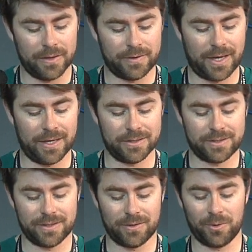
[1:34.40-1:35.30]

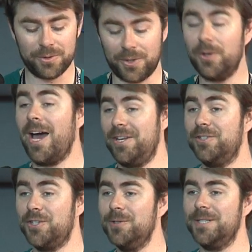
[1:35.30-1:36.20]
There's also guided
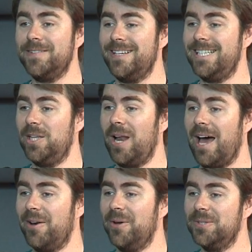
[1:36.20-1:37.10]
tours of Esino
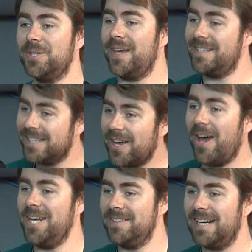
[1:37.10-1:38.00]
Lario, so that's a
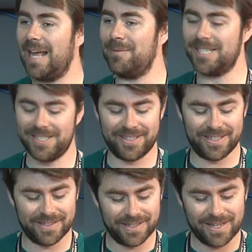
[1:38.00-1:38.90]
kind of a GLAM
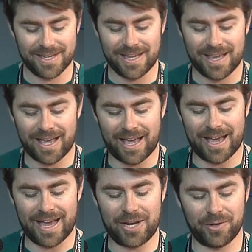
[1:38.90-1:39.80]
activity.
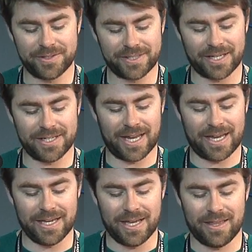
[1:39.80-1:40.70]
And on
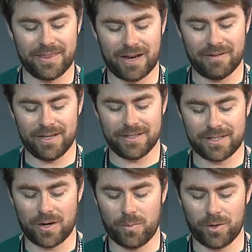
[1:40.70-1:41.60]
Sunday, there
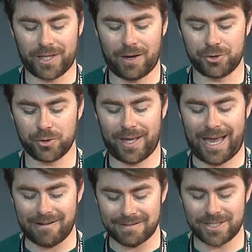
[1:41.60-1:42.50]
is a World Cultural
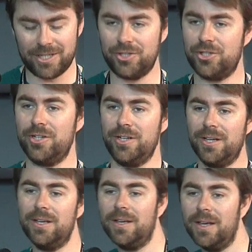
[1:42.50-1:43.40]
Heritage
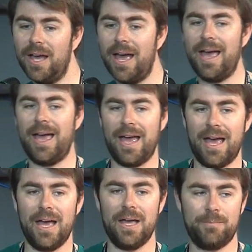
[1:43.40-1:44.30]

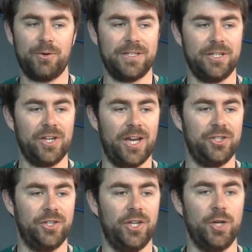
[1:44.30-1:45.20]

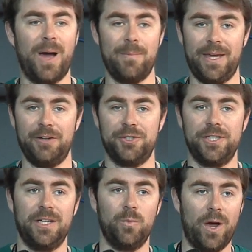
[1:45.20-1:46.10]
presentation that you might be
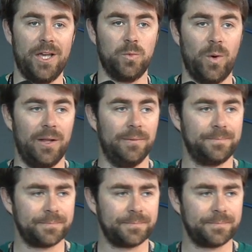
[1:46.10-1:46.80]
interested in as well.